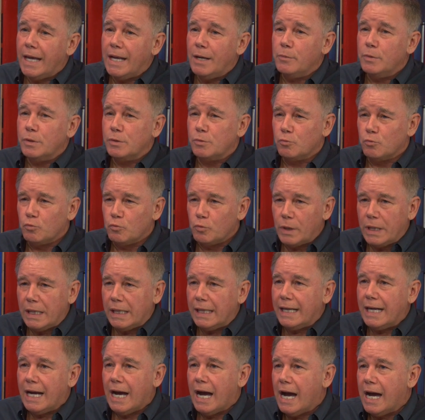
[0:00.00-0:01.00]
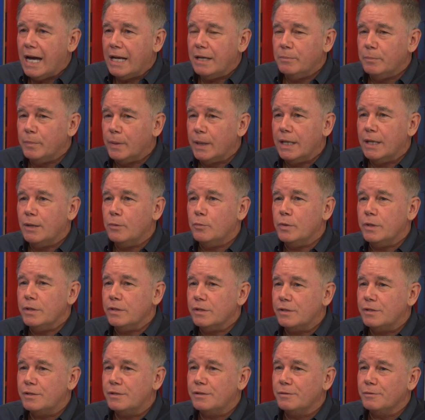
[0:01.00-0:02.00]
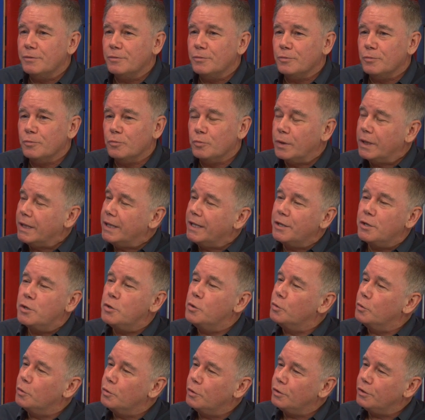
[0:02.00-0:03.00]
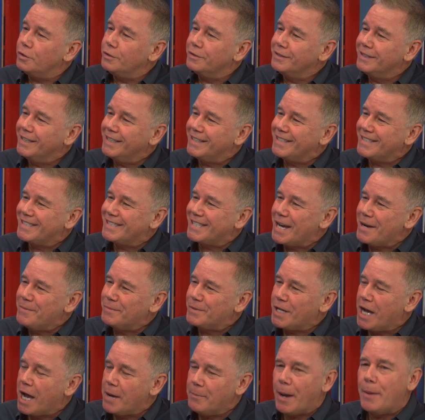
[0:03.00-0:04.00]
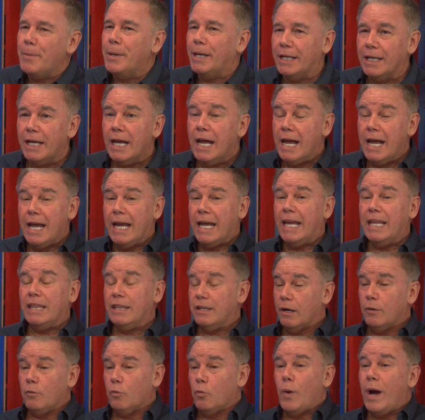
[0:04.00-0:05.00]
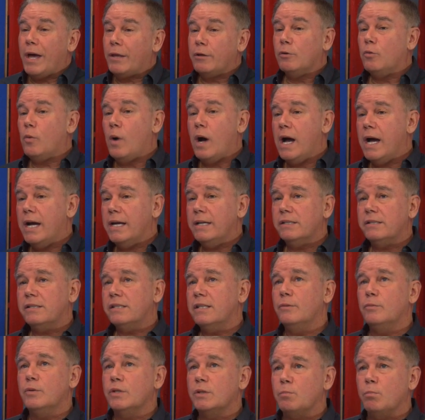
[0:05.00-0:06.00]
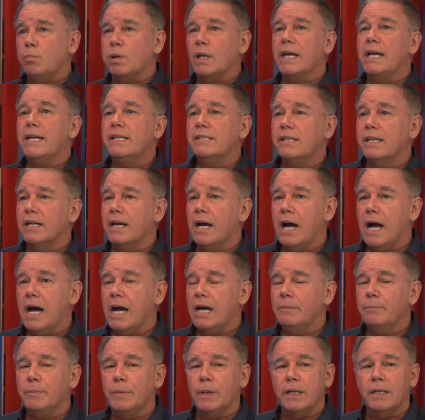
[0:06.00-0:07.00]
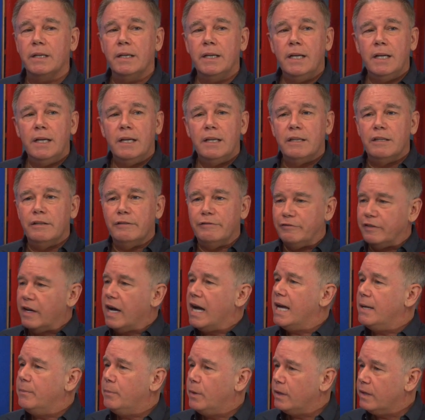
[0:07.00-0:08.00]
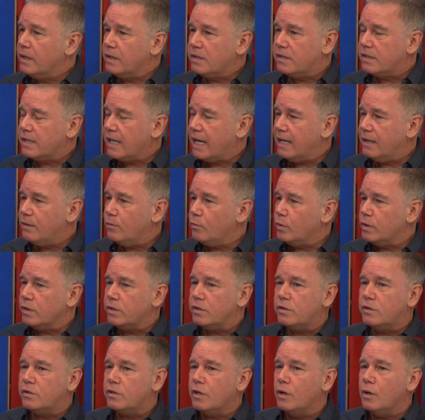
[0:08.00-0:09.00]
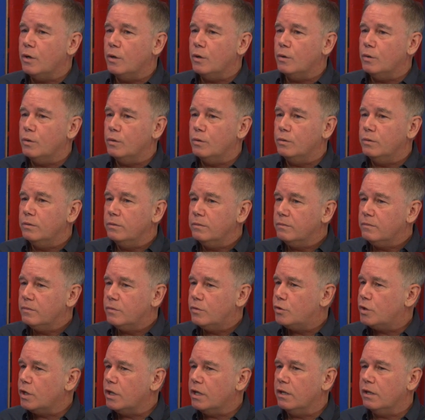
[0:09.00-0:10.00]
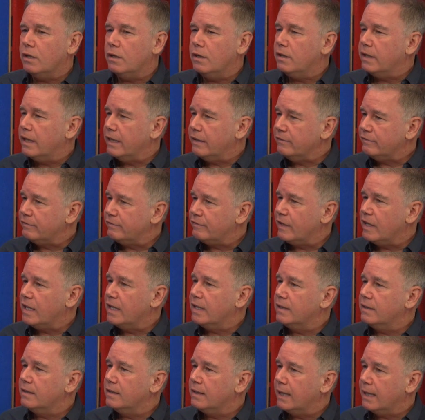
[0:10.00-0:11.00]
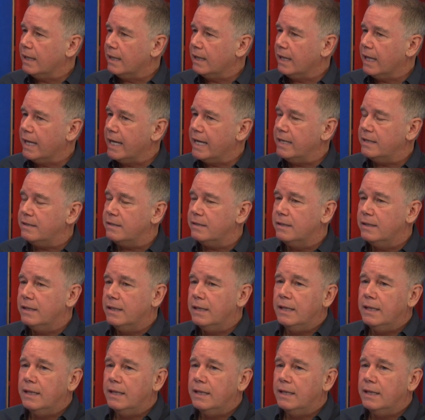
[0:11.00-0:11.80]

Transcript: And it was really hot, but it was really cool at the same time. I mean, weather-wise, it was blazing hot, but the vibe on the set was so chill and fun and light,